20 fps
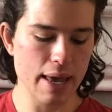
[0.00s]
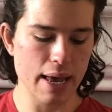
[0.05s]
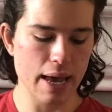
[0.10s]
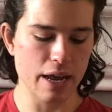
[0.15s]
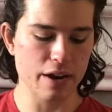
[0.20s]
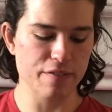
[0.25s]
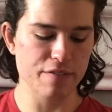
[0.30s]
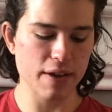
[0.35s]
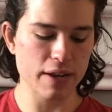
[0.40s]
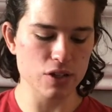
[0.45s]

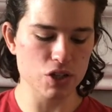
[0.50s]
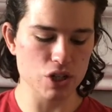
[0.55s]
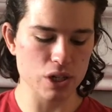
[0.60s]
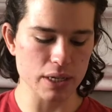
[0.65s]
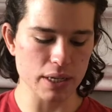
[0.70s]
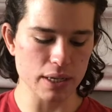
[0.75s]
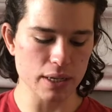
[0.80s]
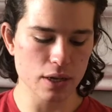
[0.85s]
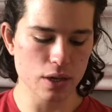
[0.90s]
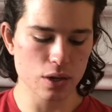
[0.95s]
And
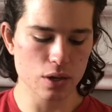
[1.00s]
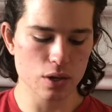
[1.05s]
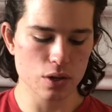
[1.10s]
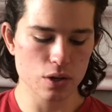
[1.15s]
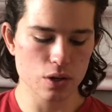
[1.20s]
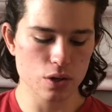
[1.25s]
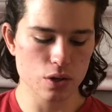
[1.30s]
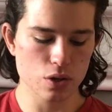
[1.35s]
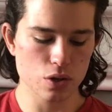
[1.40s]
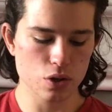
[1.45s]
eventually,
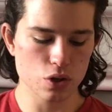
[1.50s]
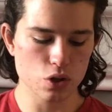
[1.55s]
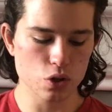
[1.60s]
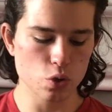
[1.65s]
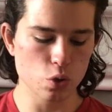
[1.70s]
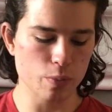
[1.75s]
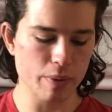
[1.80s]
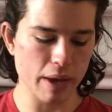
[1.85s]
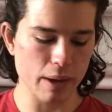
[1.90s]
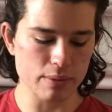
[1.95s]

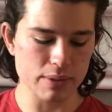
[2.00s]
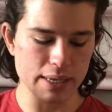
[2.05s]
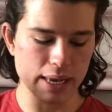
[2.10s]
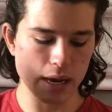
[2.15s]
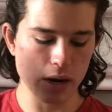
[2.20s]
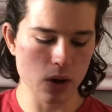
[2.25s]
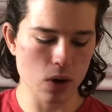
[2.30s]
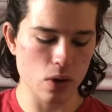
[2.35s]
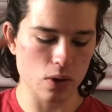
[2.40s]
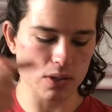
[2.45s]
you'll be able to
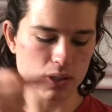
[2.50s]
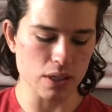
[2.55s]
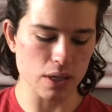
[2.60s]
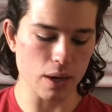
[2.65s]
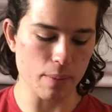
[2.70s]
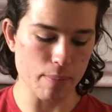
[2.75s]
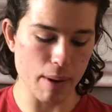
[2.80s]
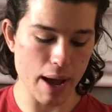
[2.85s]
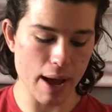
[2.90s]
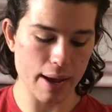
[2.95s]
get lost and
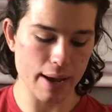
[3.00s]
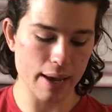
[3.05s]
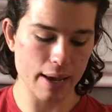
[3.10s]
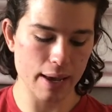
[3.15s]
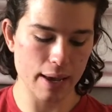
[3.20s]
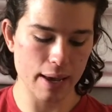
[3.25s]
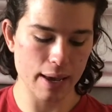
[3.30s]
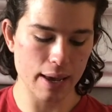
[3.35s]
come back